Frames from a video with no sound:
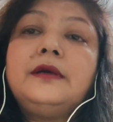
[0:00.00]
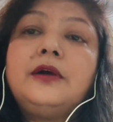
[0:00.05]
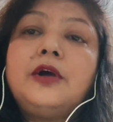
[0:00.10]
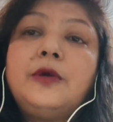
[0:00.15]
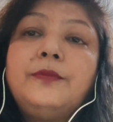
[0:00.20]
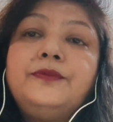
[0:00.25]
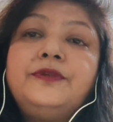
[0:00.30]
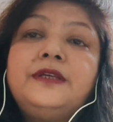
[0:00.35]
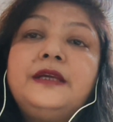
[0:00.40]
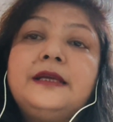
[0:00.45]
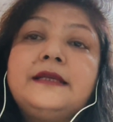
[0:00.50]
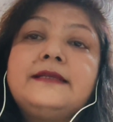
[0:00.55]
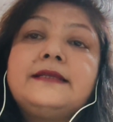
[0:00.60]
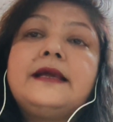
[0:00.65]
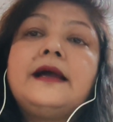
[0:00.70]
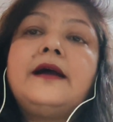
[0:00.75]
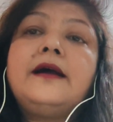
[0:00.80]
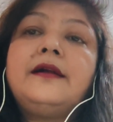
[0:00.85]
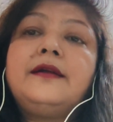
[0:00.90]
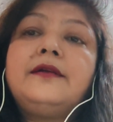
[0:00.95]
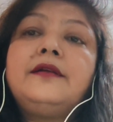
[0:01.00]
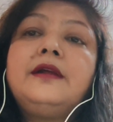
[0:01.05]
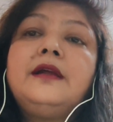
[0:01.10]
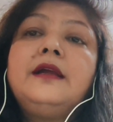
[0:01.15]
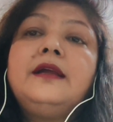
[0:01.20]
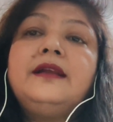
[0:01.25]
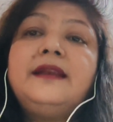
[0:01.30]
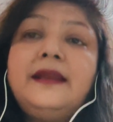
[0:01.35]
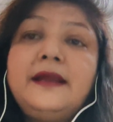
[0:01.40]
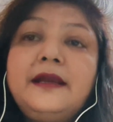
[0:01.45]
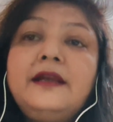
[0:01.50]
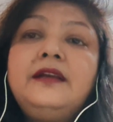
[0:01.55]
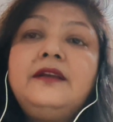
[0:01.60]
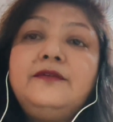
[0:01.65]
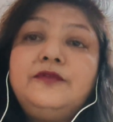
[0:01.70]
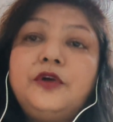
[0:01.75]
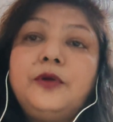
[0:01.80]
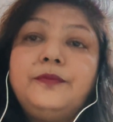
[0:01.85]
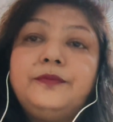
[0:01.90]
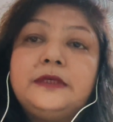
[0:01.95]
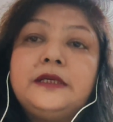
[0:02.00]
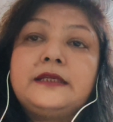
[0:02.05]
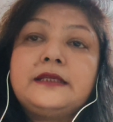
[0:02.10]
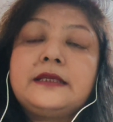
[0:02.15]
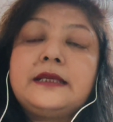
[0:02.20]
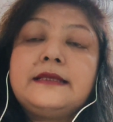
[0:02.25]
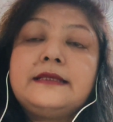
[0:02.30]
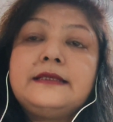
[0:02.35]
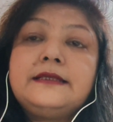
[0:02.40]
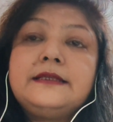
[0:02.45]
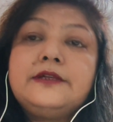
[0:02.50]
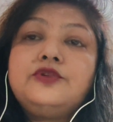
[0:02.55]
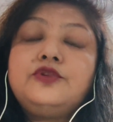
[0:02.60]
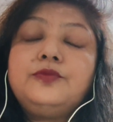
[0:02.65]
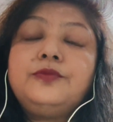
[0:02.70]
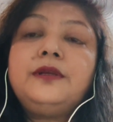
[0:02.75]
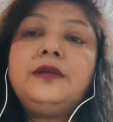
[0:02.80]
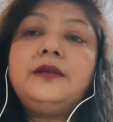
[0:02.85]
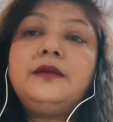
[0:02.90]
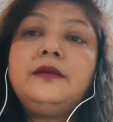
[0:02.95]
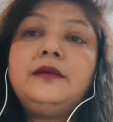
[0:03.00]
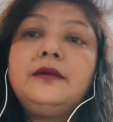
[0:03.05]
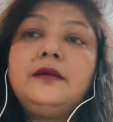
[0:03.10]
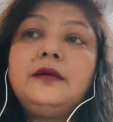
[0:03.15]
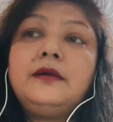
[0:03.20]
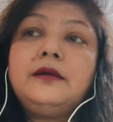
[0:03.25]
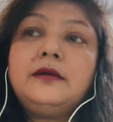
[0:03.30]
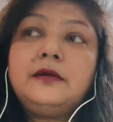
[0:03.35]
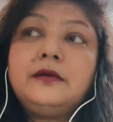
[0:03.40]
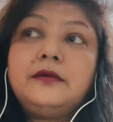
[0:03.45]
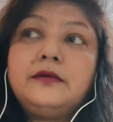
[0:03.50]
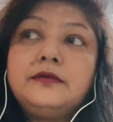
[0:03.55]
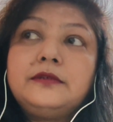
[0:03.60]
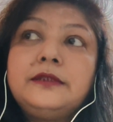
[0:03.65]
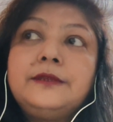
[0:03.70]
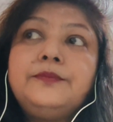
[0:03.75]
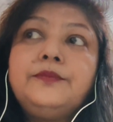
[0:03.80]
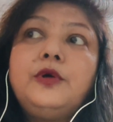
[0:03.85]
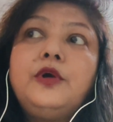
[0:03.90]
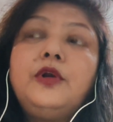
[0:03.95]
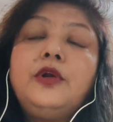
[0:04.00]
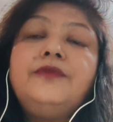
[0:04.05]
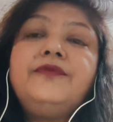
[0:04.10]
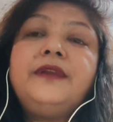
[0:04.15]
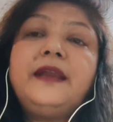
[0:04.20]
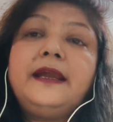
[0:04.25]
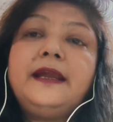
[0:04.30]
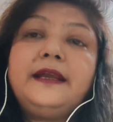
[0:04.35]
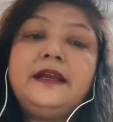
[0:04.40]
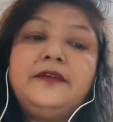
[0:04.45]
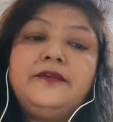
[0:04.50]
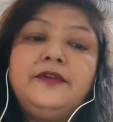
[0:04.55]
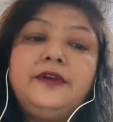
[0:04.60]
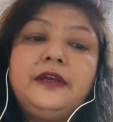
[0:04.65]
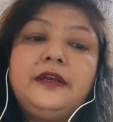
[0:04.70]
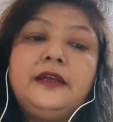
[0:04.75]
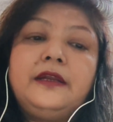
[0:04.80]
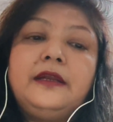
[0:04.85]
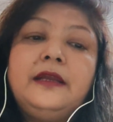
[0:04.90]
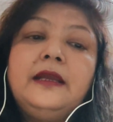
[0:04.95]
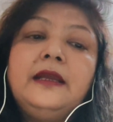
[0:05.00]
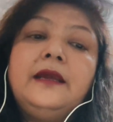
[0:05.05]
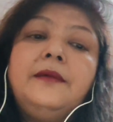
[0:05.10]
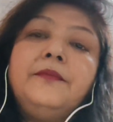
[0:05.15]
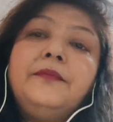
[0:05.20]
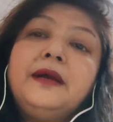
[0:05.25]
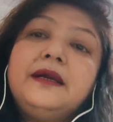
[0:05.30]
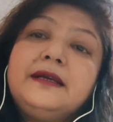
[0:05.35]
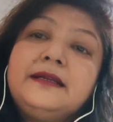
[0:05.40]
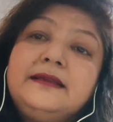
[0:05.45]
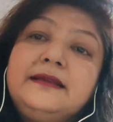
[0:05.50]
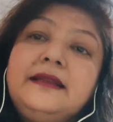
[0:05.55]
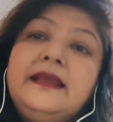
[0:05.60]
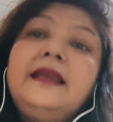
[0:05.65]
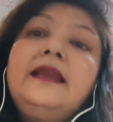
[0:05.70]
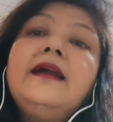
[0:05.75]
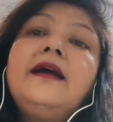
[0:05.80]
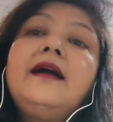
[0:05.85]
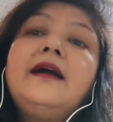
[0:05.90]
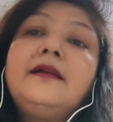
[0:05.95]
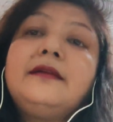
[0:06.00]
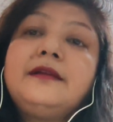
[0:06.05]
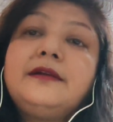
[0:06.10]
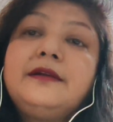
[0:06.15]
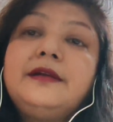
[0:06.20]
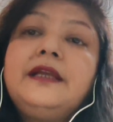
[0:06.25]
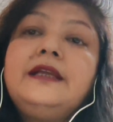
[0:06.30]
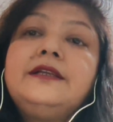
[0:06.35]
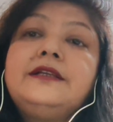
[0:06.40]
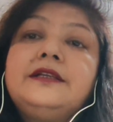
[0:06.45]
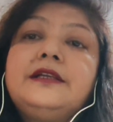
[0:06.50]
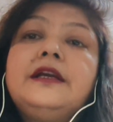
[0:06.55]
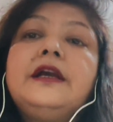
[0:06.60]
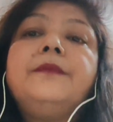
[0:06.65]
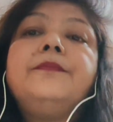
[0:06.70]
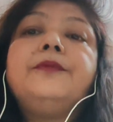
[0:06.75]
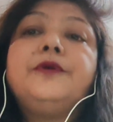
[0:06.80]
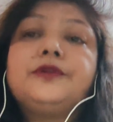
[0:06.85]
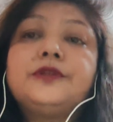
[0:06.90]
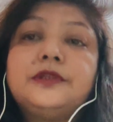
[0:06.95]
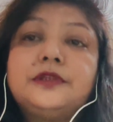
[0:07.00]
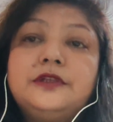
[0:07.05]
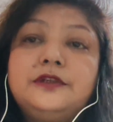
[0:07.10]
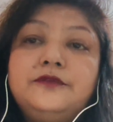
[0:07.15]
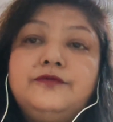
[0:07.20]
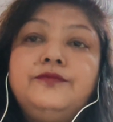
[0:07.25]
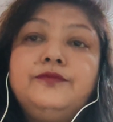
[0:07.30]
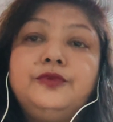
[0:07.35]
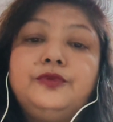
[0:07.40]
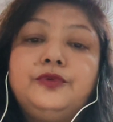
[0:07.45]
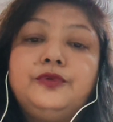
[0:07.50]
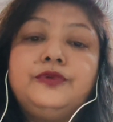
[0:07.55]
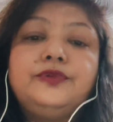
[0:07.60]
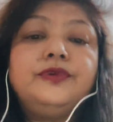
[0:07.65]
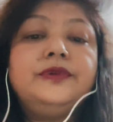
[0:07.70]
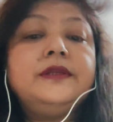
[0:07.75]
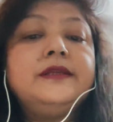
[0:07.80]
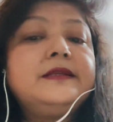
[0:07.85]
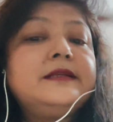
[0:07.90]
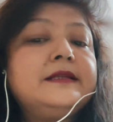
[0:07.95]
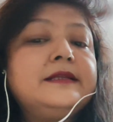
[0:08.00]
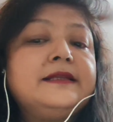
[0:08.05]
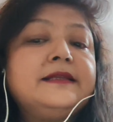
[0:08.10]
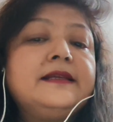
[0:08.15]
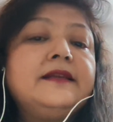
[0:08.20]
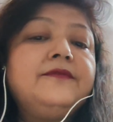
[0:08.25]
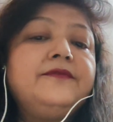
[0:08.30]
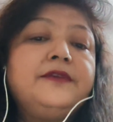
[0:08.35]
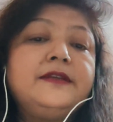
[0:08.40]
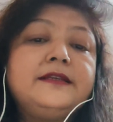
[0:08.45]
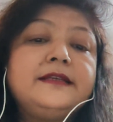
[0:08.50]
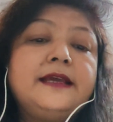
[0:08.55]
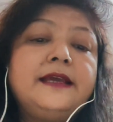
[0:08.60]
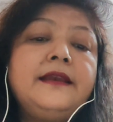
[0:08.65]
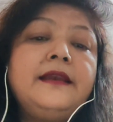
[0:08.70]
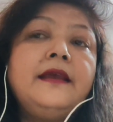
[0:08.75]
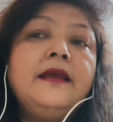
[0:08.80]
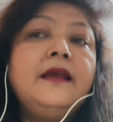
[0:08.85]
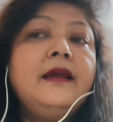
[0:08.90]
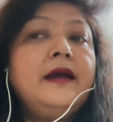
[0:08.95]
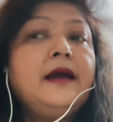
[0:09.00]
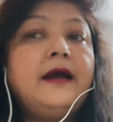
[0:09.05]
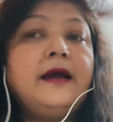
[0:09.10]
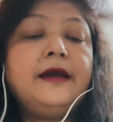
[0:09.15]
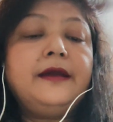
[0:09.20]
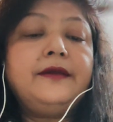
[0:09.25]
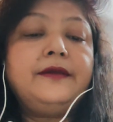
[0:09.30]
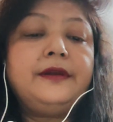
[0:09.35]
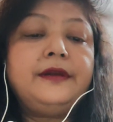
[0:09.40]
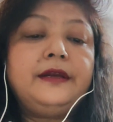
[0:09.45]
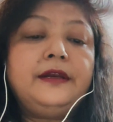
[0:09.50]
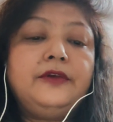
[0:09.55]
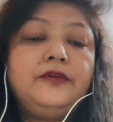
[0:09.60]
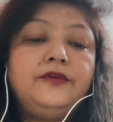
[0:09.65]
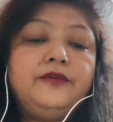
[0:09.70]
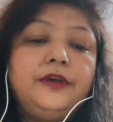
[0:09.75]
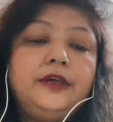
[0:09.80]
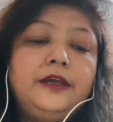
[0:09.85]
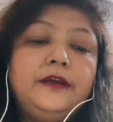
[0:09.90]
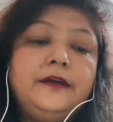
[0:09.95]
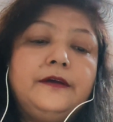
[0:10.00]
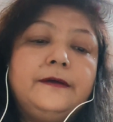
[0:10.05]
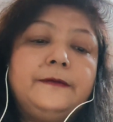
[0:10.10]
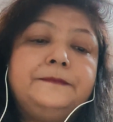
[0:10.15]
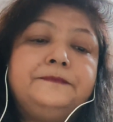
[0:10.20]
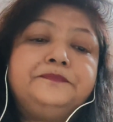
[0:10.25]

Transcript: objects are negative objects considered to be symbol of negativity, but they are creating a positive mood. So this itself is an irony over here.